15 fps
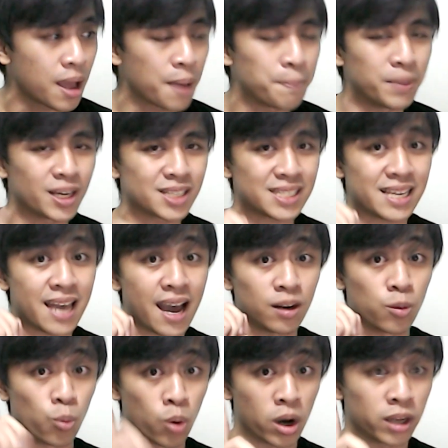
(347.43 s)
because he had
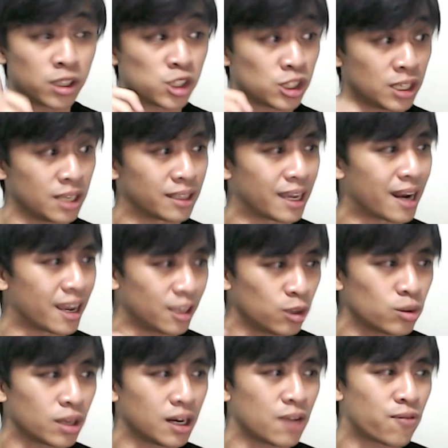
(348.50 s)
one shield and I knew
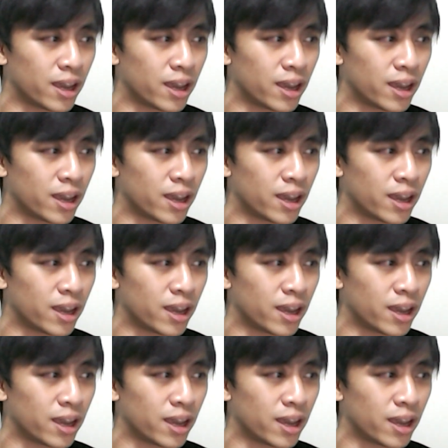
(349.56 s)
that if